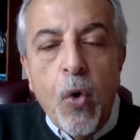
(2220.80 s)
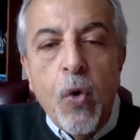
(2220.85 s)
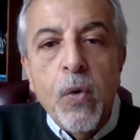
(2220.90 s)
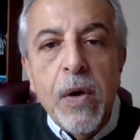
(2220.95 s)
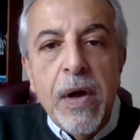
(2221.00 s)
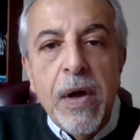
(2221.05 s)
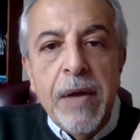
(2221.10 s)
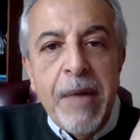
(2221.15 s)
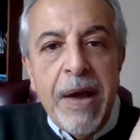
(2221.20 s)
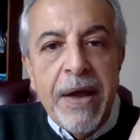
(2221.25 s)

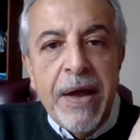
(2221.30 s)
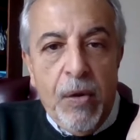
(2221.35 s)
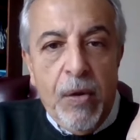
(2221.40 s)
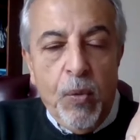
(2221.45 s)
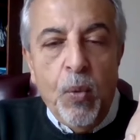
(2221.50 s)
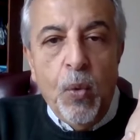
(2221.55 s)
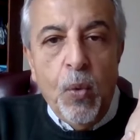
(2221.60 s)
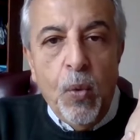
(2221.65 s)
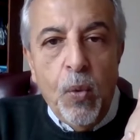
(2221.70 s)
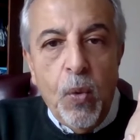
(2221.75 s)
Who am I
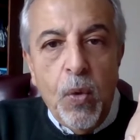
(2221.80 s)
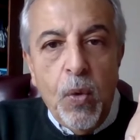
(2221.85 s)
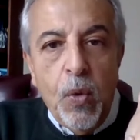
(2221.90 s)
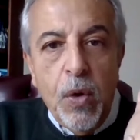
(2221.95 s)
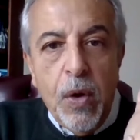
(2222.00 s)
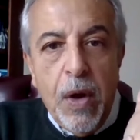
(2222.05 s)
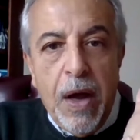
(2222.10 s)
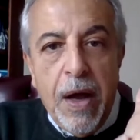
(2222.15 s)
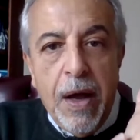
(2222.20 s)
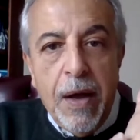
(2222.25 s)

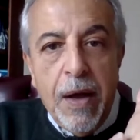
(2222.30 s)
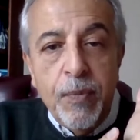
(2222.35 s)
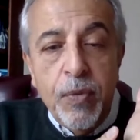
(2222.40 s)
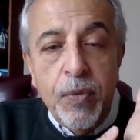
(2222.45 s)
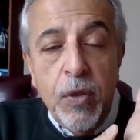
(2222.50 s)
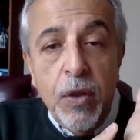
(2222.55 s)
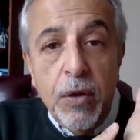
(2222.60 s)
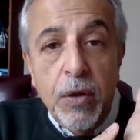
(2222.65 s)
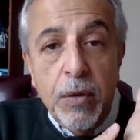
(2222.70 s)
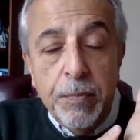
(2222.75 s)

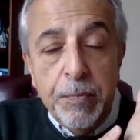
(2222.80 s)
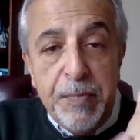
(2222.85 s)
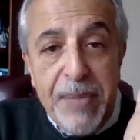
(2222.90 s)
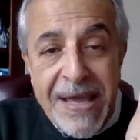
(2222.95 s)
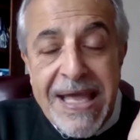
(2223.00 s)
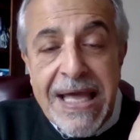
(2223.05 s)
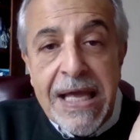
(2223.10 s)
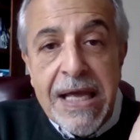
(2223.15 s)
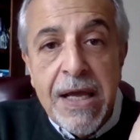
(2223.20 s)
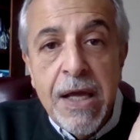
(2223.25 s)

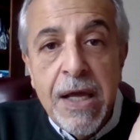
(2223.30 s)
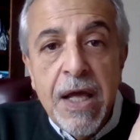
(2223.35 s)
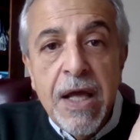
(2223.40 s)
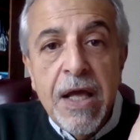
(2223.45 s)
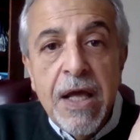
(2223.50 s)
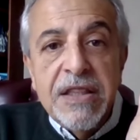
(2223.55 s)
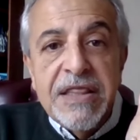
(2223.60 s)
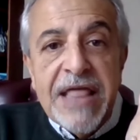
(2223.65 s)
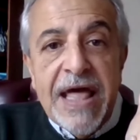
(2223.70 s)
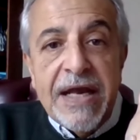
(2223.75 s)

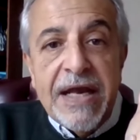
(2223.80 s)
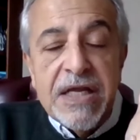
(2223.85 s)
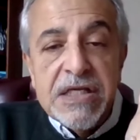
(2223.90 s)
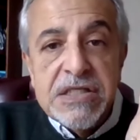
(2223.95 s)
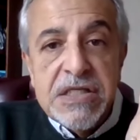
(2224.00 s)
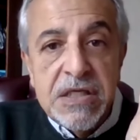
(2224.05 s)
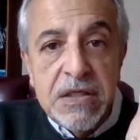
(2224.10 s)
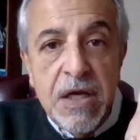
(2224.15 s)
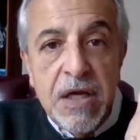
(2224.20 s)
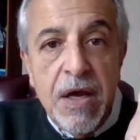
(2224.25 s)
being that
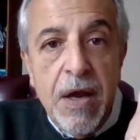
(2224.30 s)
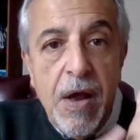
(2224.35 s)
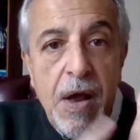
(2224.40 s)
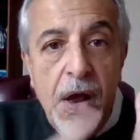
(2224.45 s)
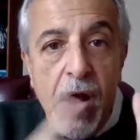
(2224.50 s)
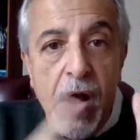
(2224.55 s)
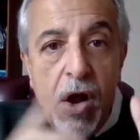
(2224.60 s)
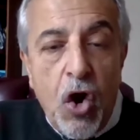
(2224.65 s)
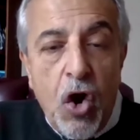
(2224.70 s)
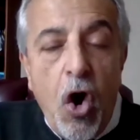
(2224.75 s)
is
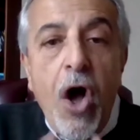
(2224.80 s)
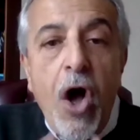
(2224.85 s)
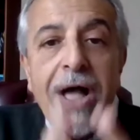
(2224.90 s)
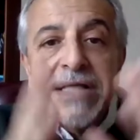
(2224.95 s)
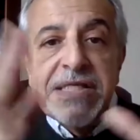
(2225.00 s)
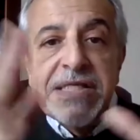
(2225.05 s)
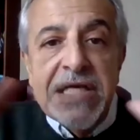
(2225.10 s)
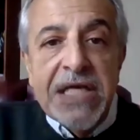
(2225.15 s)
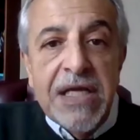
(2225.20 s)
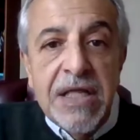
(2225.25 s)

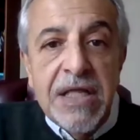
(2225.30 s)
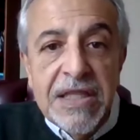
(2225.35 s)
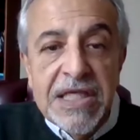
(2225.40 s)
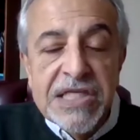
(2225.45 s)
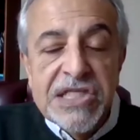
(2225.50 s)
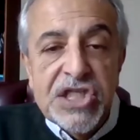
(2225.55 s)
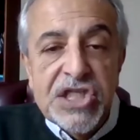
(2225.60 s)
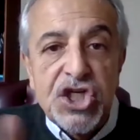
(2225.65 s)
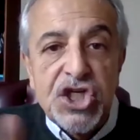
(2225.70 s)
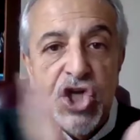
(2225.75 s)
causing
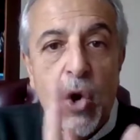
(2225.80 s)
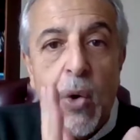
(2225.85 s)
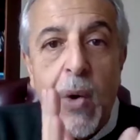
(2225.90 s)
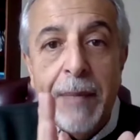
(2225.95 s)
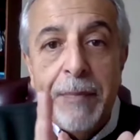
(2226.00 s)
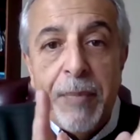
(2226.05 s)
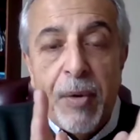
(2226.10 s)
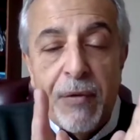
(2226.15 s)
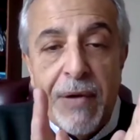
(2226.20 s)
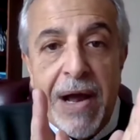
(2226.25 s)
this to
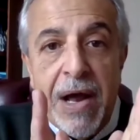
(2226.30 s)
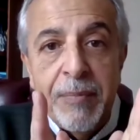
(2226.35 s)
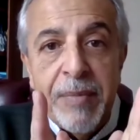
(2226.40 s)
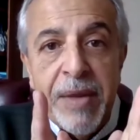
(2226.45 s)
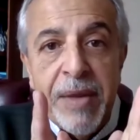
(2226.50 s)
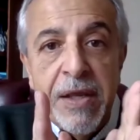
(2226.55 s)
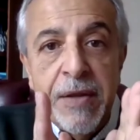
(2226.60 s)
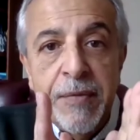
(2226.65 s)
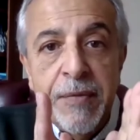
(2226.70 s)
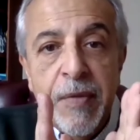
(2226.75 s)
show up
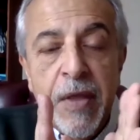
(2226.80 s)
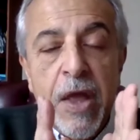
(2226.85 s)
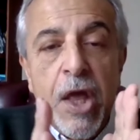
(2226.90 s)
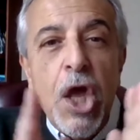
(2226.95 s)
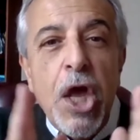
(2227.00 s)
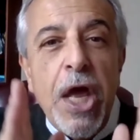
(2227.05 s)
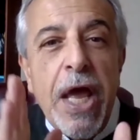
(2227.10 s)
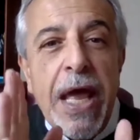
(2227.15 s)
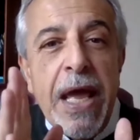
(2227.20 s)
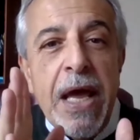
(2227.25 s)
around me?
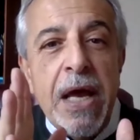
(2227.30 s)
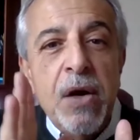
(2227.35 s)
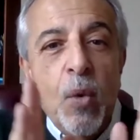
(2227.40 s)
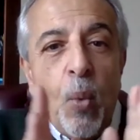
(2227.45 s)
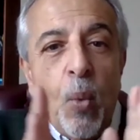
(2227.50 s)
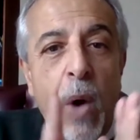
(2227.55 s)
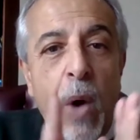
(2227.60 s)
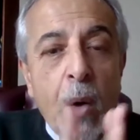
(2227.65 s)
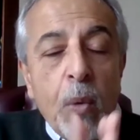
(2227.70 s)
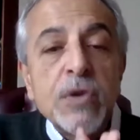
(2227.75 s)

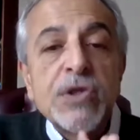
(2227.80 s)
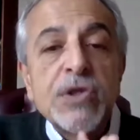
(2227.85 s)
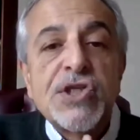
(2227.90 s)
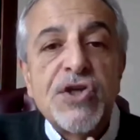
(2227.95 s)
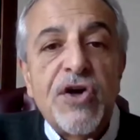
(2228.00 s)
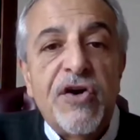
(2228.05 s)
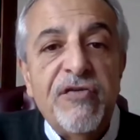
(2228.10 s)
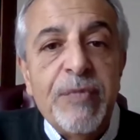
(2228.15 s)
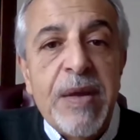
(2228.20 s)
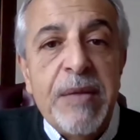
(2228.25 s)
And what will
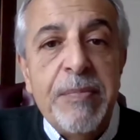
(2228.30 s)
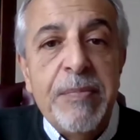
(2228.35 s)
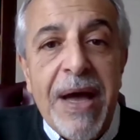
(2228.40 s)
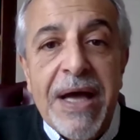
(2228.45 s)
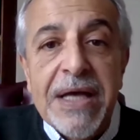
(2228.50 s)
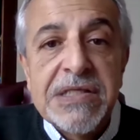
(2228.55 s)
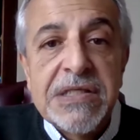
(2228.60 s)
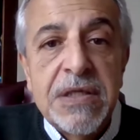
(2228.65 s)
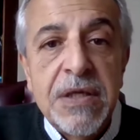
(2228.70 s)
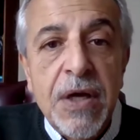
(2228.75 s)
serve me
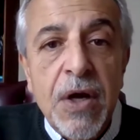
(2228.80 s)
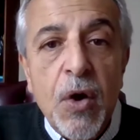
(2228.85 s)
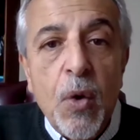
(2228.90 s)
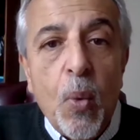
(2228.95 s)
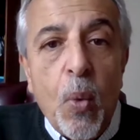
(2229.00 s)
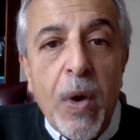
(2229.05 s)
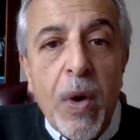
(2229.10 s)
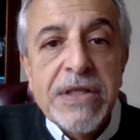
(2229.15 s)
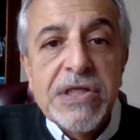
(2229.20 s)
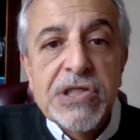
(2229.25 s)
best?
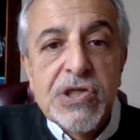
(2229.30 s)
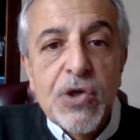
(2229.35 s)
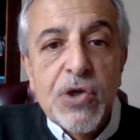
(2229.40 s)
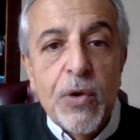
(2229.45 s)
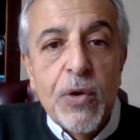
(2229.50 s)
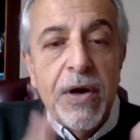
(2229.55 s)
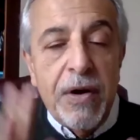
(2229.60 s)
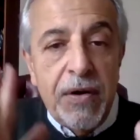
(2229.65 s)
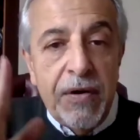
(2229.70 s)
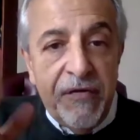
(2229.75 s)
What
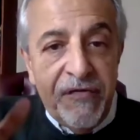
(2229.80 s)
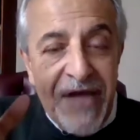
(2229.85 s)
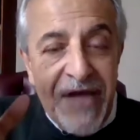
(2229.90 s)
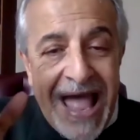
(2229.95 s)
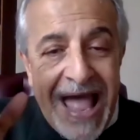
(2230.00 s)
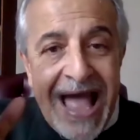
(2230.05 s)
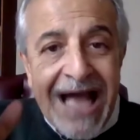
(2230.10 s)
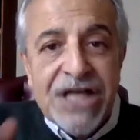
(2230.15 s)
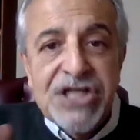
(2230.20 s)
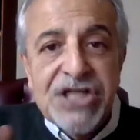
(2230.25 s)
sort of
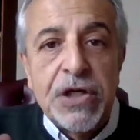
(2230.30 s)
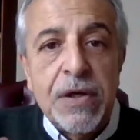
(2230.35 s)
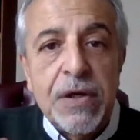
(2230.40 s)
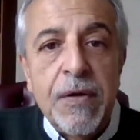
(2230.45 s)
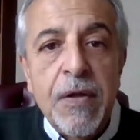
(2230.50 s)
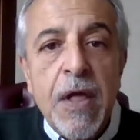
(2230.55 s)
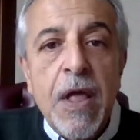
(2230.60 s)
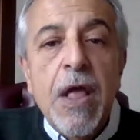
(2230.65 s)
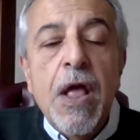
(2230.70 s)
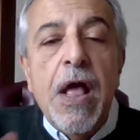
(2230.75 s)

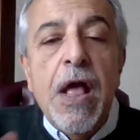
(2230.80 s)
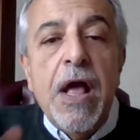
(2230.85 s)
action?